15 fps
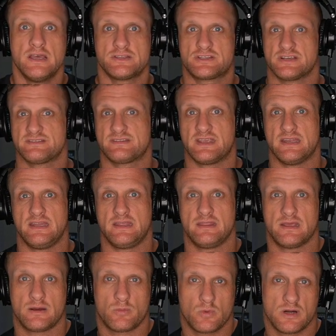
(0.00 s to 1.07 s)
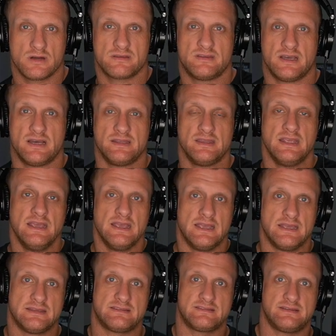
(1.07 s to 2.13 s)
just getting their work done,
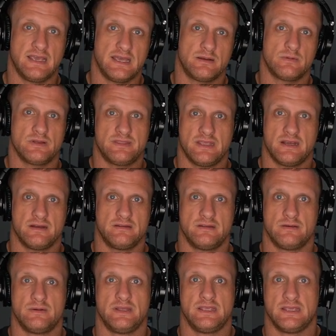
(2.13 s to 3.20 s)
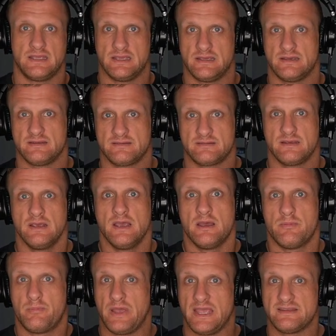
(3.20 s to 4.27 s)
instead what they're doing is
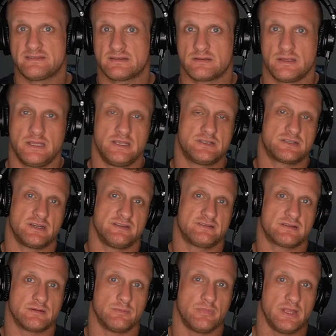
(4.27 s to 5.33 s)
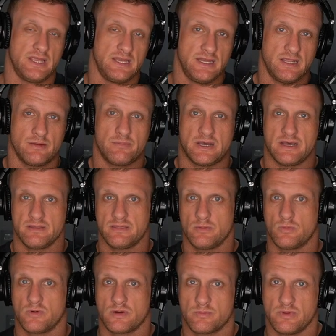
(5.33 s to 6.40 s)
basically just complaining about the
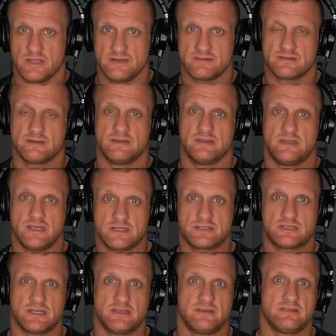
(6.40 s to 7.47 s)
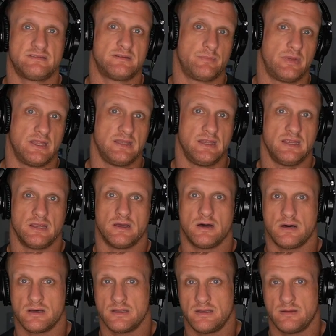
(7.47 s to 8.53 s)
workplace conditions, depending
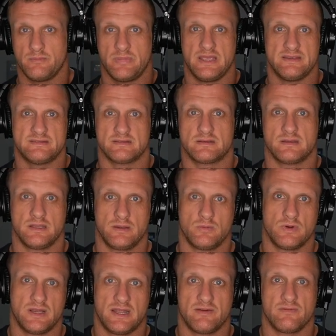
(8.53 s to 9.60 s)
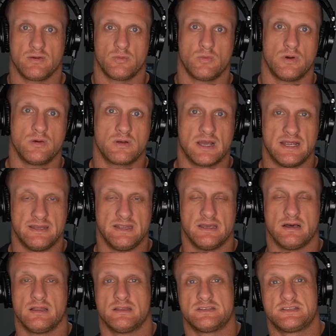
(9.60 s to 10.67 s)
on basically whatever woke
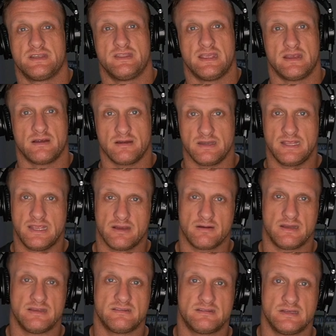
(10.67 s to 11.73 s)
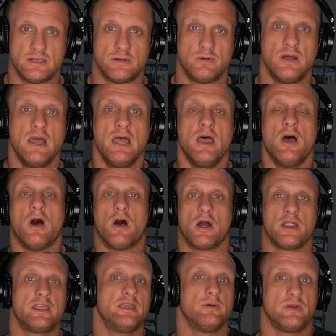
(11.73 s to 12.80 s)
ideology they are adhering to,
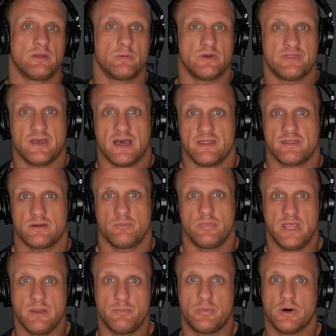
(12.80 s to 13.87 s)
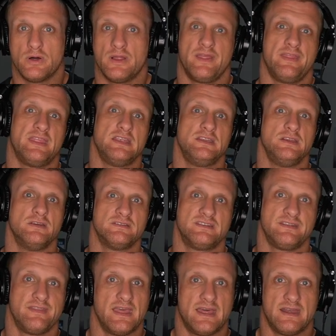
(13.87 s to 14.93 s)
arguing with other people, and then
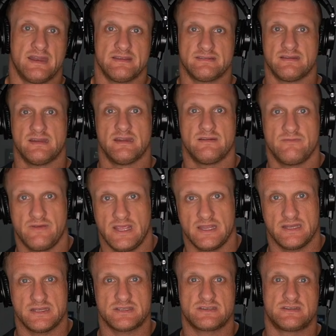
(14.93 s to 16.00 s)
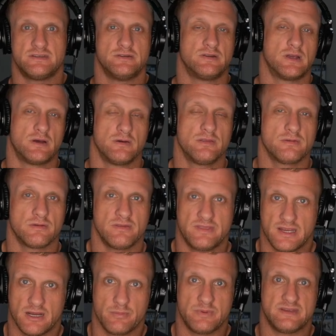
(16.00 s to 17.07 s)
using that as an advantage to go through
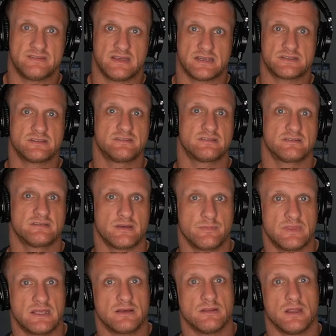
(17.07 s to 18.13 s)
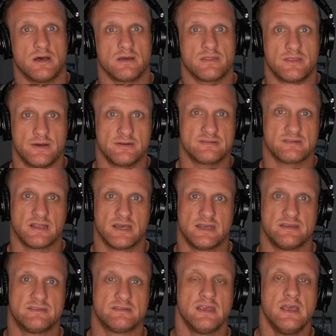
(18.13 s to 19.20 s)
therapy sessions or something along those
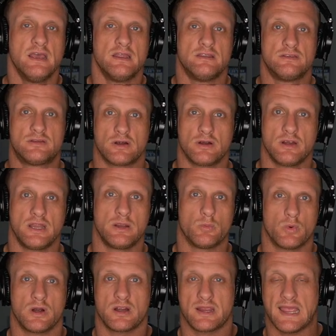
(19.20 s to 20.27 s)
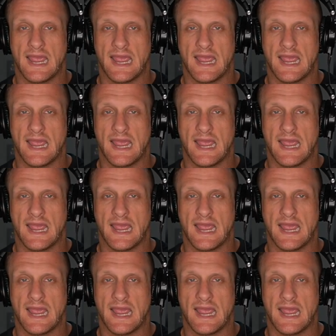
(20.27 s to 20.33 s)
lines during work